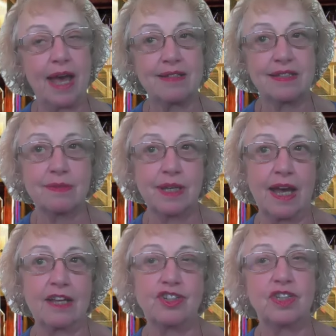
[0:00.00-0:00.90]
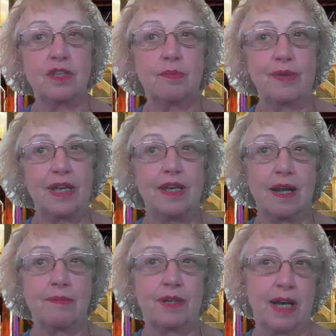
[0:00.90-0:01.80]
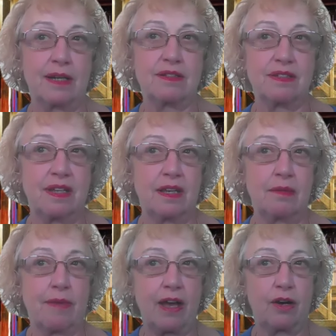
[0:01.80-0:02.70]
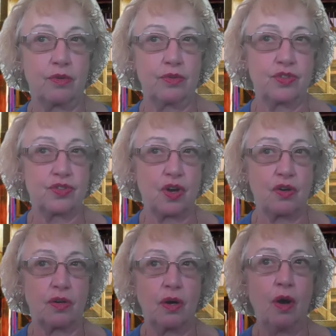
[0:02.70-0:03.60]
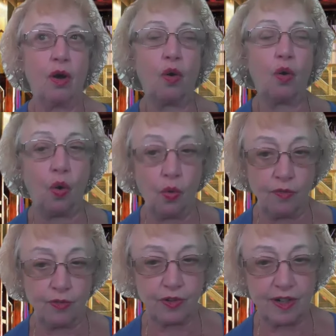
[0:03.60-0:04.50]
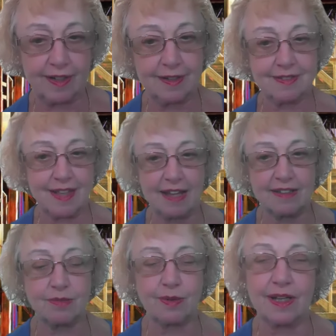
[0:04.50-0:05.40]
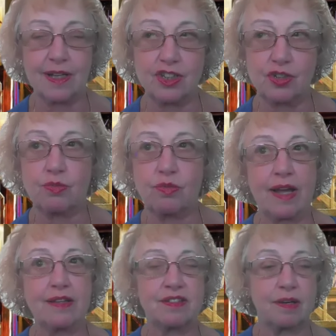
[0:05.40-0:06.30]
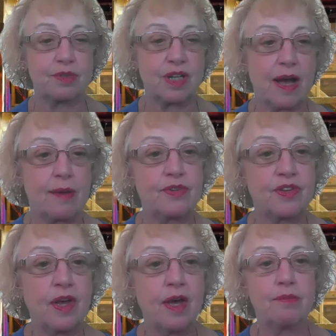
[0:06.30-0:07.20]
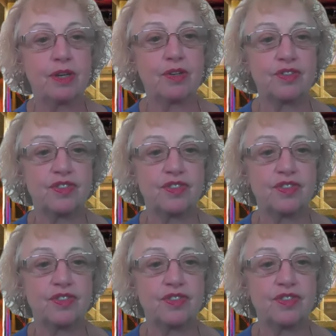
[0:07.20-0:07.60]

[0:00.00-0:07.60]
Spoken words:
as I'm catching the beat, I'm kind of singing my own song over it because that's the way I like to write sometimes because